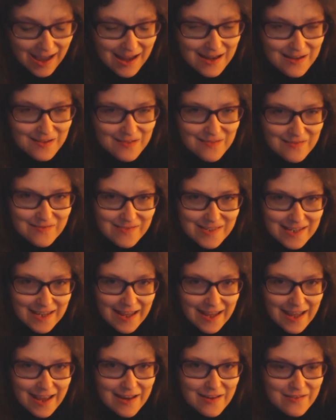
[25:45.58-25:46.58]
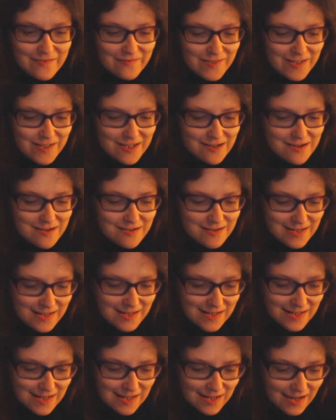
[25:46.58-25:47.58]
I loved it. I loved
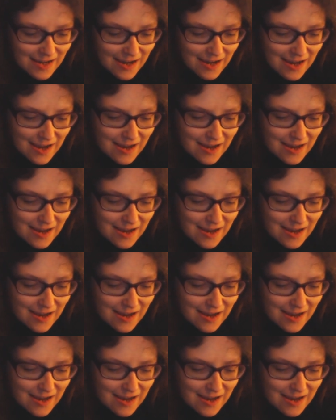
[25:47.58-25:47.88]
Jodie.